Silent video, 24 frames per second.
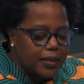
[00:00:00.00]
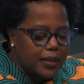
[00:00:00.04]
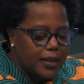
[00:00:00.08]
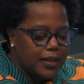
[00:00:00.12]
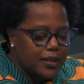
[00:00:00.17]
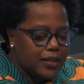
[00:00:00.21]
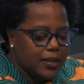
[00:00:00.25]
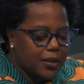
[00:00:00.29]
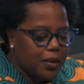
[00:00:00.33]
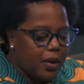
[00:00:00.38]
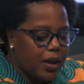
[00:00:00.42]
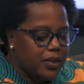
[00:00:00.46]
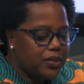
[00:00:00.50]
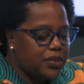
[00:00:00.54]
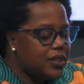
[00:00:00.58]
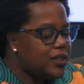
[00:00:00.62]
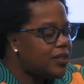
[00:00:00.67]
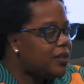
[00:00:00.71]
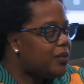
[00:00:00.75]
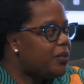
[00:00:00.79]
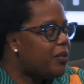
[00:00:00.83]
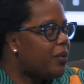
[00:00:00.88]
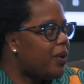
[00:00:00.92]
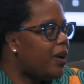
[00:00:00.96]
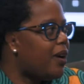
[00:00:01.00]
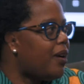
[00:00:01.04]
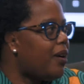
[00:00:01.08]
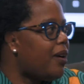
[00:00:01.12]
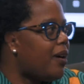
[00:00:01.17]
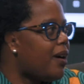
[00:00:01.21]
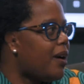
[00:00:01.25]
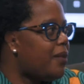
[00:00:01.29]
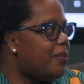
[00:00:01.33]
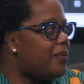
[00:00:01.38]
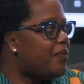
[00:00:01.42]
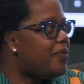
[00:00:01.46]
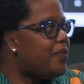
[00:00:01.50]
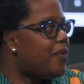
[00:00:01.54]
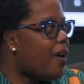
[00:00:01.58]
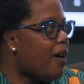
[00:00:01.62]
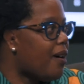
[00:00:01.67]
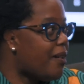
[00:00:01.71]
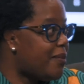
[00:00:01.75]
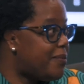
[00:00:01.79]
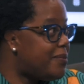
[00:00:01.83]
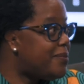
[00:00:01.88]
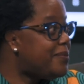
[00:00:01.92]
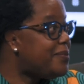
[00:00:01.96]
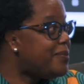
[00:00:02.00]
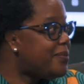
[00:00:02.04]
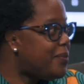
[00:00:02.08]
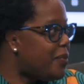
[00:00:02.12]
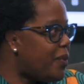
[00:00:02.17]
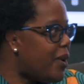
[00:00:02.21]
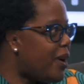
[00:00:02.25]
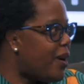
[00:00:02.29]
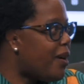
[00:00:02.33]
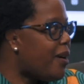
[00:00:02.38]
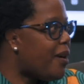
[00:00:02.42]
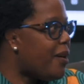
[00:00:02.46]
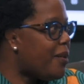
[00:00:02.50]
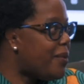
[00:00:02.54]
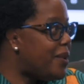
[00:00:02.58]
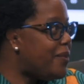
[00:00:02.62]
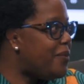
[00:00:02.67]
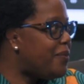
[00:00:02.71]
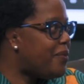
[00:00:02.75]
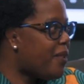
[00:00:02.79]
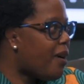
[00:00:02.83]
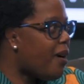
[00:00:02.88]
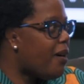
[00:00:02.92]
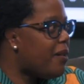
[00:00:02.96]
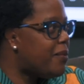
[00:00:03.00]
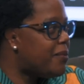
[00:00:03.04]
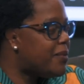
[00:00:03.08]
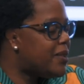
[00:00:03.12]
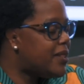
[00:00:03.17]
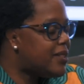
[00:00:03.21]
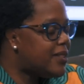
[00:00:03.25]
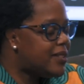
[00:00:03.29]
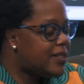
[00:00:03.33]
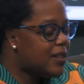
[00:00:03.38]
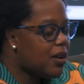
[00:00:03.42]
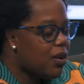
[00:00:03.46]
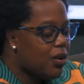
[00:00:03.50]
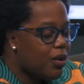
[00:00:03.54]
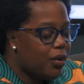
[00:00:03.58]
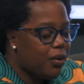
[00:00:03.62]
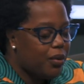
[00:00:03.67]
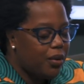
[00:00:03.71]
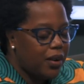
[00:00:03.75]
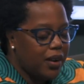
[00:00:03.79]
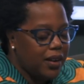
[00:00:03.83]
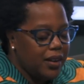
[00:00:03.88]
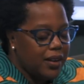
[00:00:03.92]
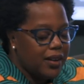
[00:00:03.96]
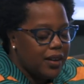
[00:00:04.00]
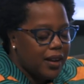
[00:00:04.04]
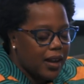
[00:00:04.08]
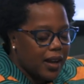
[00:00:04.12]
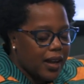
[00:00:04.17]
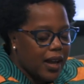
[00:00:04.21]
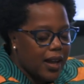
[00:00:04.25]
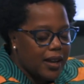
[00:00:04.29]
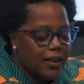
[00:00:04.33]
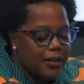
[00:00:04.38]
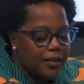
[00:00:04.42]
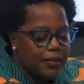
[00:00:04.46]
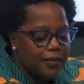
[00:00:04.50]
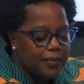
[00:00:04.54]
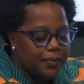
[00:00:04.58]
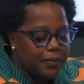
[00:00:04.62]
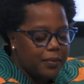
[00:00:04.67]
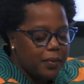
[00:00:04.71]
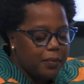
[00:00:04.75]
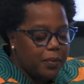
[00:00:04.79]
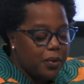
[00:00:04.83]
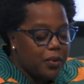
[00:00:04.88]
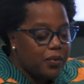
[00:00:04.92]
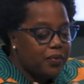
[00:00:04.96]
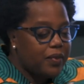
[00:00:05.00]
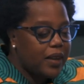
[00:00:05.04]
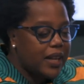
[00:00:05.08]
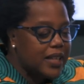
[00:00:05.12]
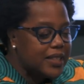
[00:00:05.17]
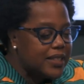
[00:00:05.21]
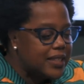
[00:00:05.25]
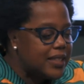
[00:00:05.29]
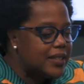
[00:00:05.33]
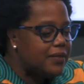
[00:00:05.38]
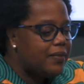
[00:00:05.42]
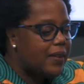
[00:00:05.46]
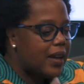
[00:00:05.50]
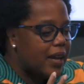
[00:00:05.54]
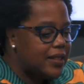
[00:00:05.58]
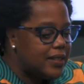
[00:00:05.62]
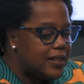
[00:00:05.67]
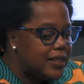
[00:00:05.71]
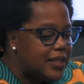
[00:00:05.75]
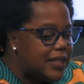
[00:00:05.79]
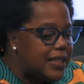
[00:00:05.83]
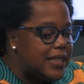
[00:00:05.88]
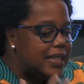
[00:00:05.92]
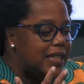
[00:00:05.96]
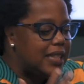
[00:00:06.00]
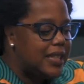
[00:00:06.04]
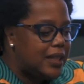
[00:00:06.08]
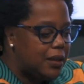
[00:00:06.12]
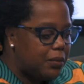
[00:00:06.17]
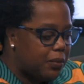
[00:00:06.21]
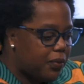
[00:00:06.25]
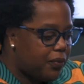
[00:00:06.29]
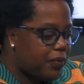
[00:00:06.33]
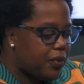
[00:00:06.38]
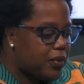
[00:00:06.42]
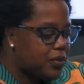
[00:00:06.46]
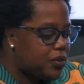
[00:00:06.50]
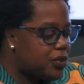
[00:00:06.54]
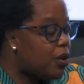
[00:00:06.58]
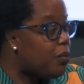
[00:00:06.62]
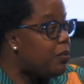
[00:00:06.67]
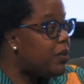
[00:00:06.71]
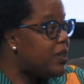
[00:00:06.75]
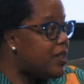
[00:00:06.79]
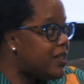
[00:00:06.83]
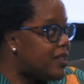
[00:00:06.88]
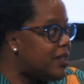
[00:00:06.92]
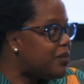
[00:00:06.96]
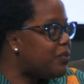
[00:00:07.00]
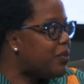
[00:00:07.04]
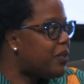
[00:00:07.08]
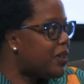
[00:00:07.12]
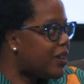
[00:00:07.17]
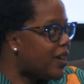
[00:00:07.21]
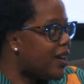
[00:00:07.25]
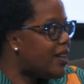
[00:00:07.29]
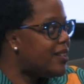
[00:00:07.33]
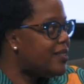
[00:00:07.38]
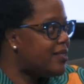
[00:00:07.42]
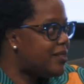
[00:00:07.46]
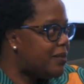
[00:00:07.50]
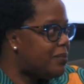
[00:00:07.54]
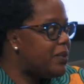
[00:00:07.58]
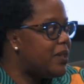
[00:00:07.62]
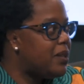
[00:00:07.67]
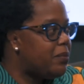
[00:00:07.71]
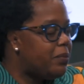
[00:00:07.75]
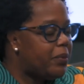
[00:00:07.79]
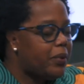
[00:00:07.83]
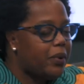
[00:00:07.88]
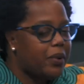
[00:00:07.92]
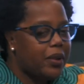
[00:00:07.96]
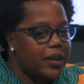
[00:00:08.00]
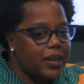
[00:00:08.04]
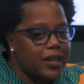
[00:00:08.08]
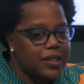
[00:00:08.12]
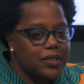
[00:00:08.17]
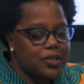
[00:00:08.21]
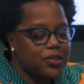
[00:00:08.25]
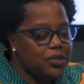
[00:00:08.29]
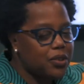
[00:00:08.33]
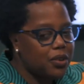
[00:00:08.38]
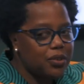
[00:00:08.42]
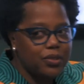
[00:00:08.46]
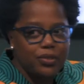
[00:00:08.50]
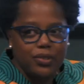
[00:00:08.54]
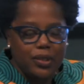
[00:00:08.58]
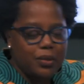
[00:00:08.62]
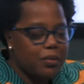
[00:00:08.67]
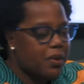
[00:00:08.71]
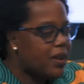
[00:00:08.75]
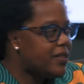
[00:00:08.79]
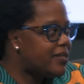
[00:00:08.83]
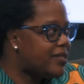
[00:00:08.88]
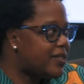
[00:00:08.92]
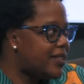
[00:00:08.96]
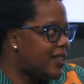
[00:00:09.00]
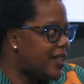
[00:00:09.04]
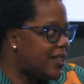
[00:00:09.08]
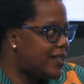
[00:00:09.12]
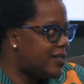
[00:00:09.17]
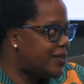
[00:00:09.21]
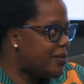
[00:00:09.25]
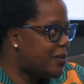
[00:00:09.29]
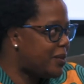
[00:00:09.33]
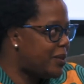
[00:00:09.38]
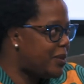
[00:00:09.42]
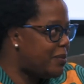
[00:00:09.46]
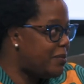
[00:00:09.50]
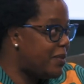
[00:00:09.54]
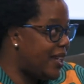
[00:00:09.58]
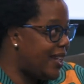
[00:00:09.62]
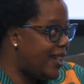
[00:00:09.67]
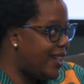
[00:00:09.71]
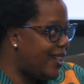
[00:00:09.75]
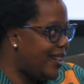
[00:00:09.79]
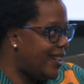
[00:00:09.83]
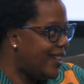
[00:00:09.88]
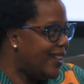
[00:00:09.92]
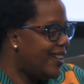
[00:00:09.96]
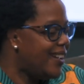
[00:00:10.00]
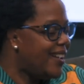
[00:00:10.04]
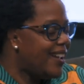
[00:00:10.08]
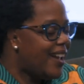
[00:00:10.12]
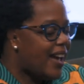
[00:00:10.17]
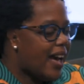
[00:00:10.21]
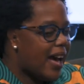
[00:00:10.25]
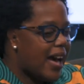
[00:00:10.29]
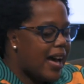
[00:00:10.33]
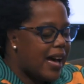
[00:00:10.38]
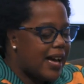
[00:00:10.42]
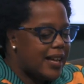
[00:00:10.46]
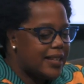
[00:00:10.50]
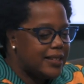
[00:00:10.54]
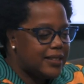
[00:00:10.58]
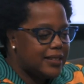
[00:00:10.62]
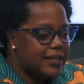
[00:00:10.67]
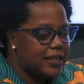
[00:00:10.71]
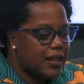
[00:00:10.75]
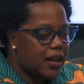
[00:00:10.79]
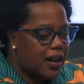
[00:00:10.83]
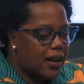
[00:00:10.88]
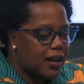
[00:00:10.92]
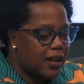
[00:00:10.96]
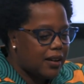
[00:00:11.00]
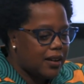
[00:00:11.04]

this question of where I'm from, where are we from, is so kind of pervasive and deep for so many different kinds of people, and it certainly resonates with me as